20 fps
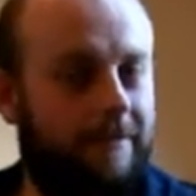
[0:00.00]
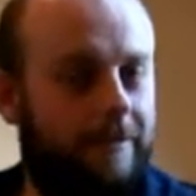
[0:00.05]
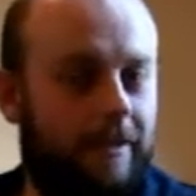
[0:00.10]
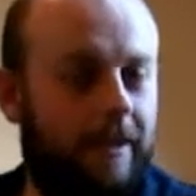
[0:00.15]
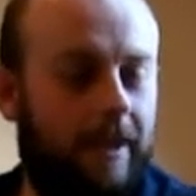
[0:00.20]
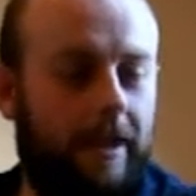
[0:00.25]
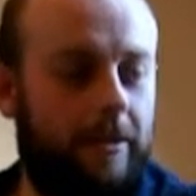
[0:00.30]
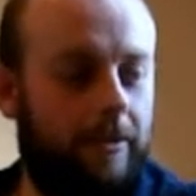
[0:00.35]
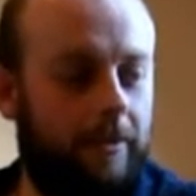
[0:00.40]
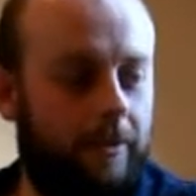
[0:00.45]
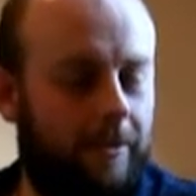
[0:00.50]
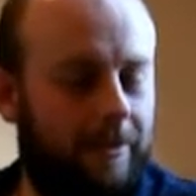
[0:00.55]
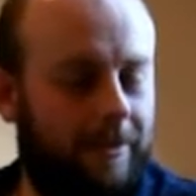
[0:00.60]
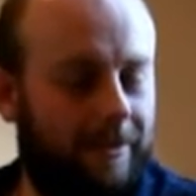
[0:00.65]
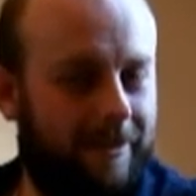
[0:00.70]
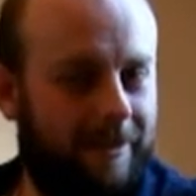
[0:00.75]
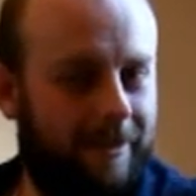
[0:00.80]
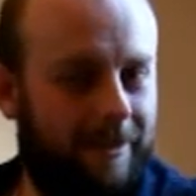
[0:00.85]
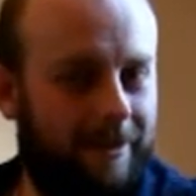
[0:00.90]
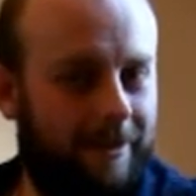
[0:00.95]
Hello,
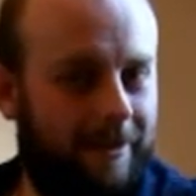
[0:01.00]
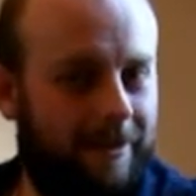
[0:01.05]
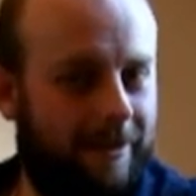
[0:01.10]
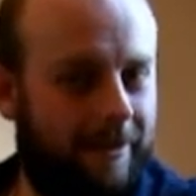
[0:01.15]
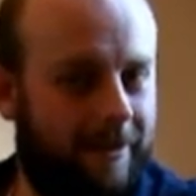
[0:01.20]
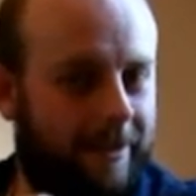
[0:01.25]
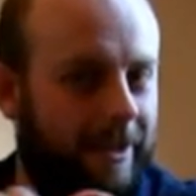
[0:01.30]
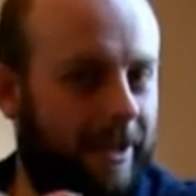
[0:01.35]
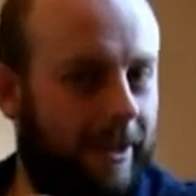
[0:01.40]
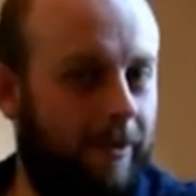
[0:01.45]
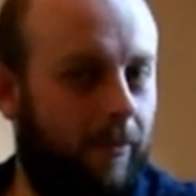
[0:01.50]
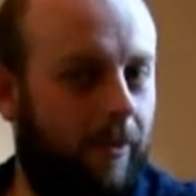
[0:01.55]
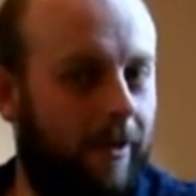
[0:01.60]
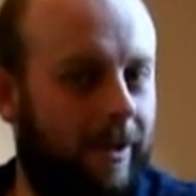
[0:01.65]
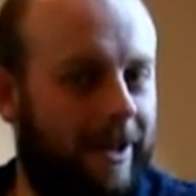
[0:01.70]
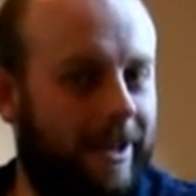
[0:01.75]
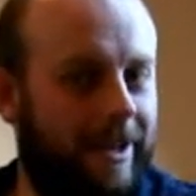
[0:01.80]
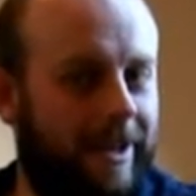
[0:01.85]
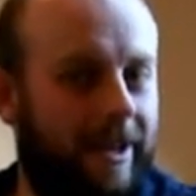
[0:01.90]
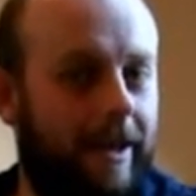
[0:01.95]
Craig
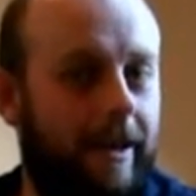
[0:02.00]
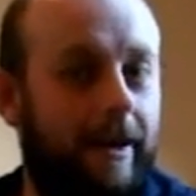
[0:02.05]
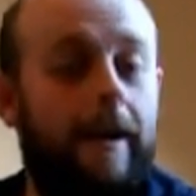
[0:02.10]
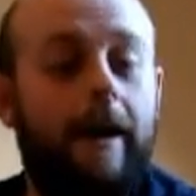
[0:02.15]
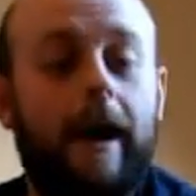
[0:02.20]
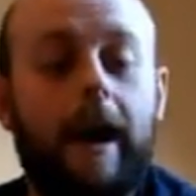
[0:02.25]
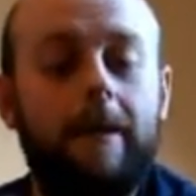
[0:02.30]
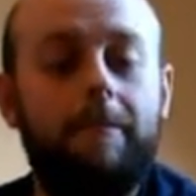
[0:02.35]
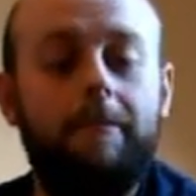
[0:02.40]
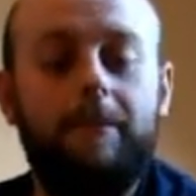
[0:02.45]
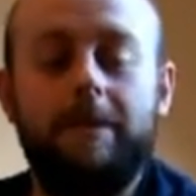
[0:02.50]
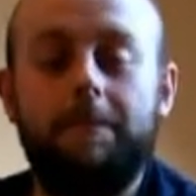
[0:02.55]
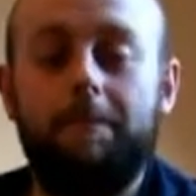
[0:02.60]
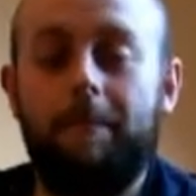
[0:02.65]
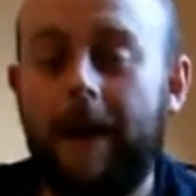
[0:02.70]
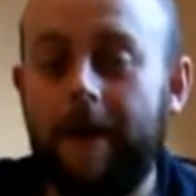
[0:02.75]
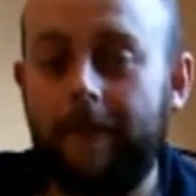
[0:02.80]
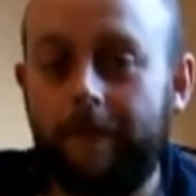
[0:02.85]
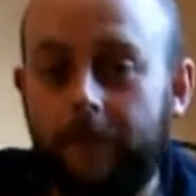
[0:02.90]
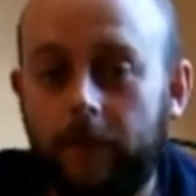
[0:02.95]
Warrack. I'm just
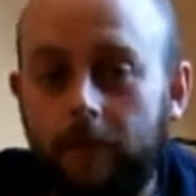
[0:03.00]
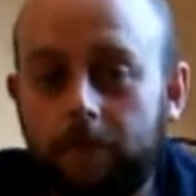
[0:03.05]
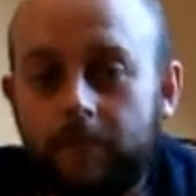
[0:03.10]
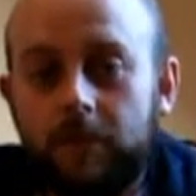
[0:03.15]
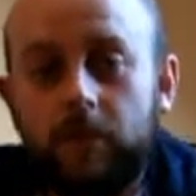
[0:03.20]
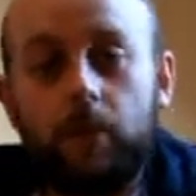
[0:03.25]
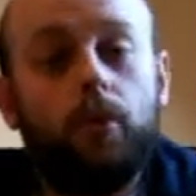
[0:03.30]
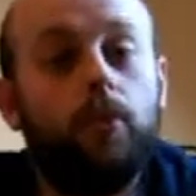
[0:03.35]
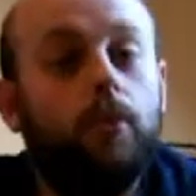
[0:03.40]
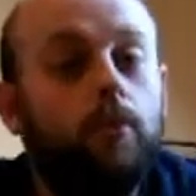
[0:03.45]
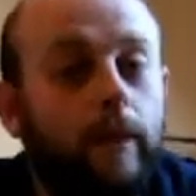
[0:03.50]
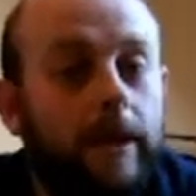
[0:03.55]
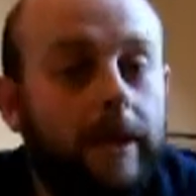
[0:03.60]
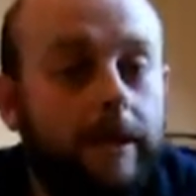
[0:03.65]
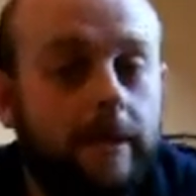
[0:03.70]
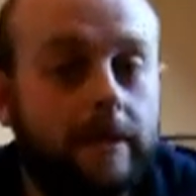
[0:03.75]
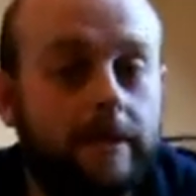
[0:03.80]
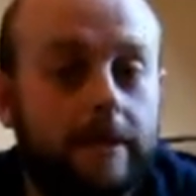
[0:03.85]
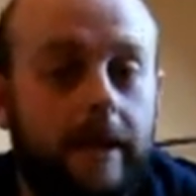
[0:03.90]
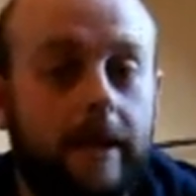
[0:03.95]
back from 2
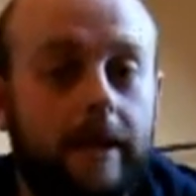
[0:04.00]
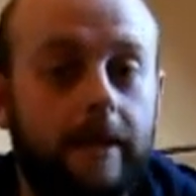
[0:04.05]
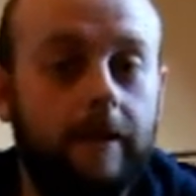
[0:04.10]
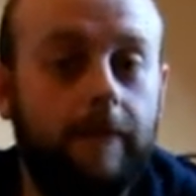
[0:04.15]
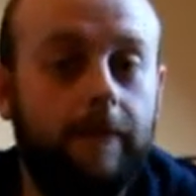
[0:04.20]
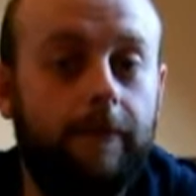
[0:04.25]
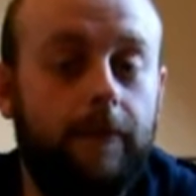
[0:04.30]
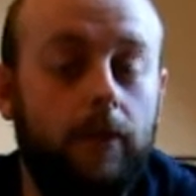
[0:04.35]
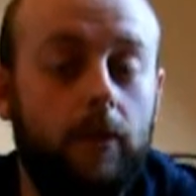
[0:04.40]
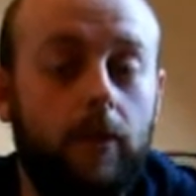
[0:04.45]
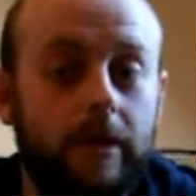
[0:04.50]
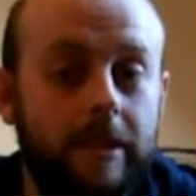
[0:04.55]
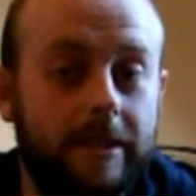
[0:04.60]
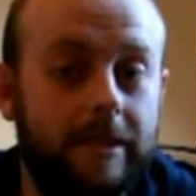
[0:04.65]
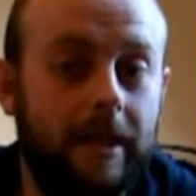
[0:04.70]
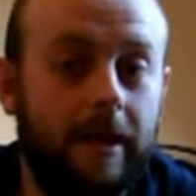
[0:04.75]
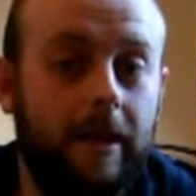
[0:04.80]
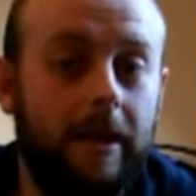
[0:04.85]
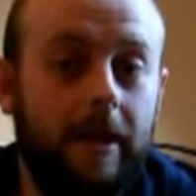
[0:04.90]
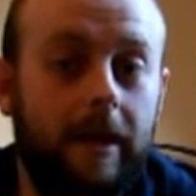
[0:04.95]
weeks in
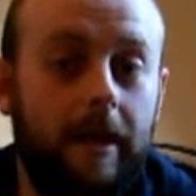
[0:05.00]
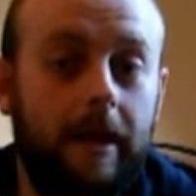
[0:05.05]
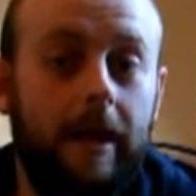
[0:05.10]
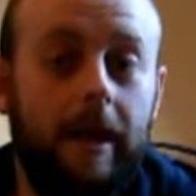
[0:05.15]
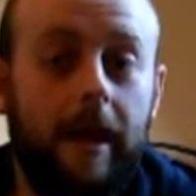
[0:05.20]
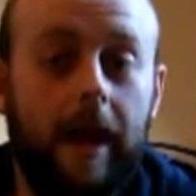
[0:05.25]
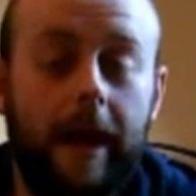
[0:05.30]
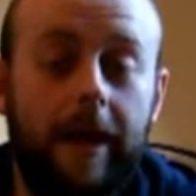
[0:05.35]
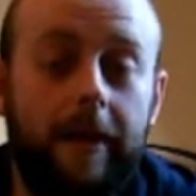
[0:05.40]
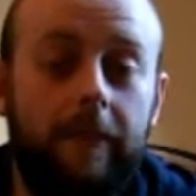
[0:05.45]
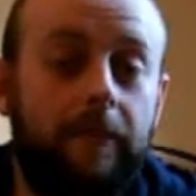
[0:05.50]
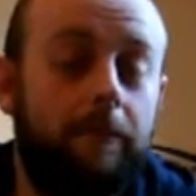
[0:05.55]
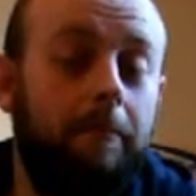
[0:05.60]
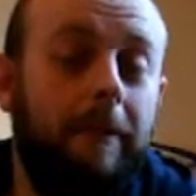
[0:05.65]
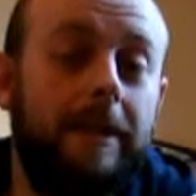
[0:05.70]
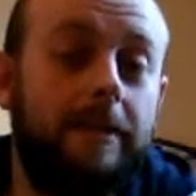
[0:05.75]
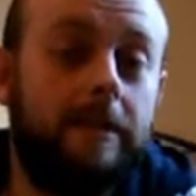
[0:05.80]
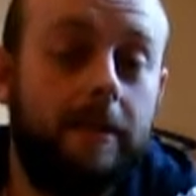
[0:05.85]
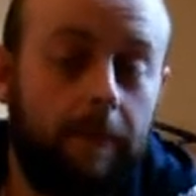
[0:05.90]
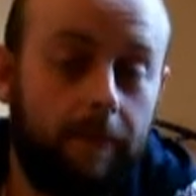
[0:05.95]
Florida, and I've
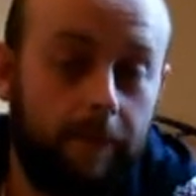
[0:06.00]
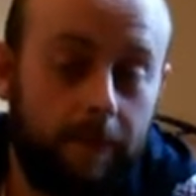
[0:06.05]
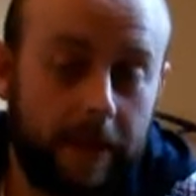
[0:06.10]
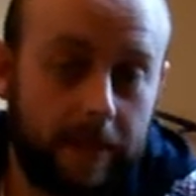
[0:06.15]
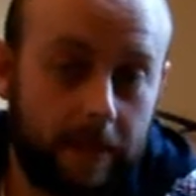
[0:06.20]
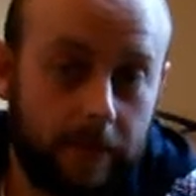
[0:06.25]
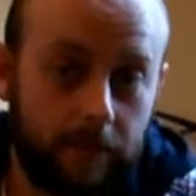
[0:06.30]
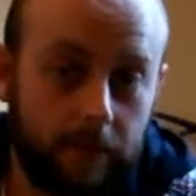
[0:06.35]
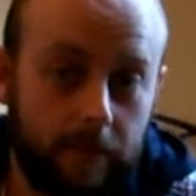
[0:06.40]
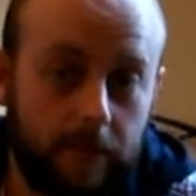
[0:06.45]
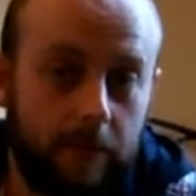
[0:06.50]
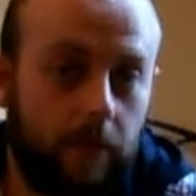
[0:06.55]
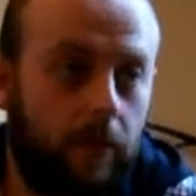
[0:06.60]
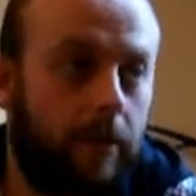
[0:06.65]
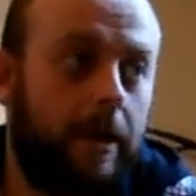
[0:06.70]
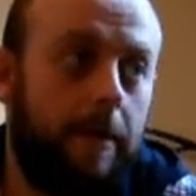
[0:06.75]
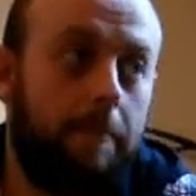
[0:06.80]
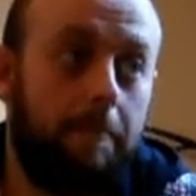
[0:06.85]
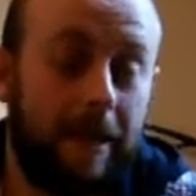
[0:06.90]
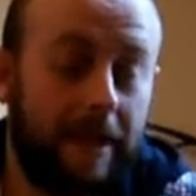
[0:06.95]
made some videos, or
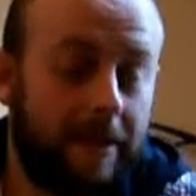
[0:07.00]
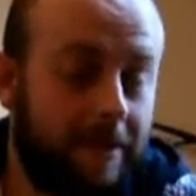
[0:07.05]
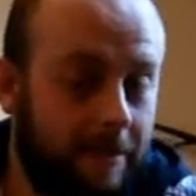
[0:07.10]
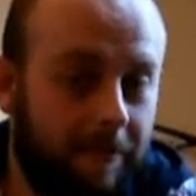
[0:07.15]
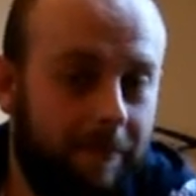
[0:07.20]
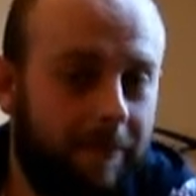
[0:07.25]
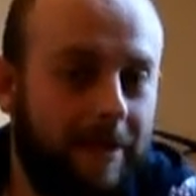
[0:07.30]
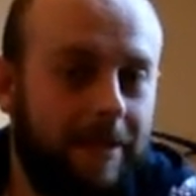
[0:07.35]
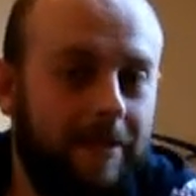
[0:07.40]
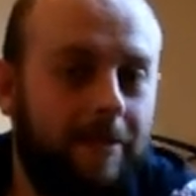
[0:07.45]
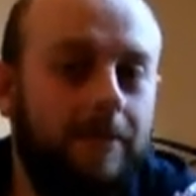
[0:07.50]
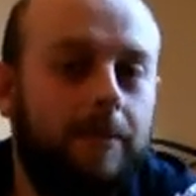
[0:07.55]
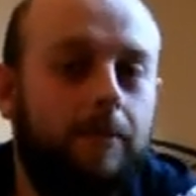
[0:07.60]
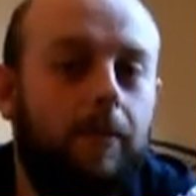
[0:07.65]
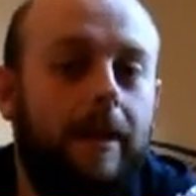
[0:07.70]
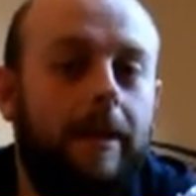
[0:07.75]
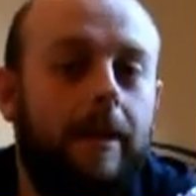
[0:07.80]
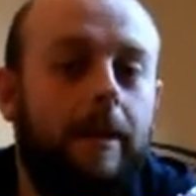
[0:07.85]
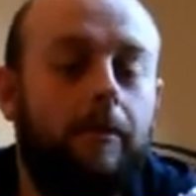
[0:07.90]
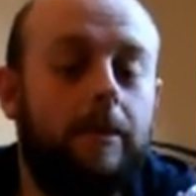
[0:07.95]
I made some videos
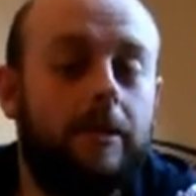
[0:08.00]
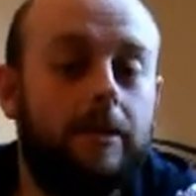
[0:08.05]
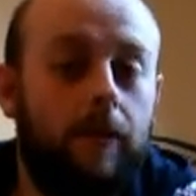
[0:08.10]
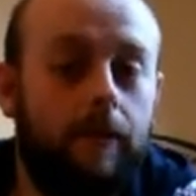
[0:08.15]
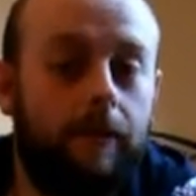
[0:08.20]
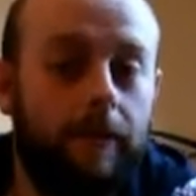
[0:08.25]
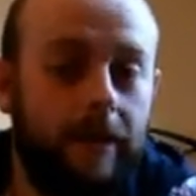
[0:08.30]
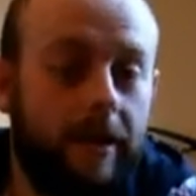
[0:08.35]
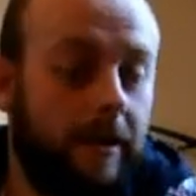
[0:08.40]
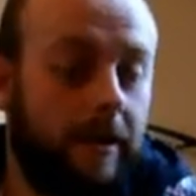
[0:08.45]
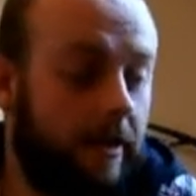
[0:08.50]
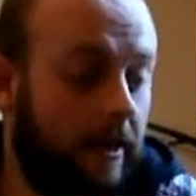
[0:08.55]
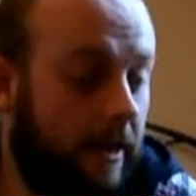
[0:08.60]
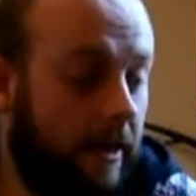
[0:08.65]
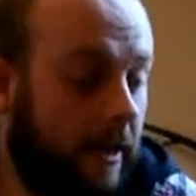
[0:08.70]
while I was over there.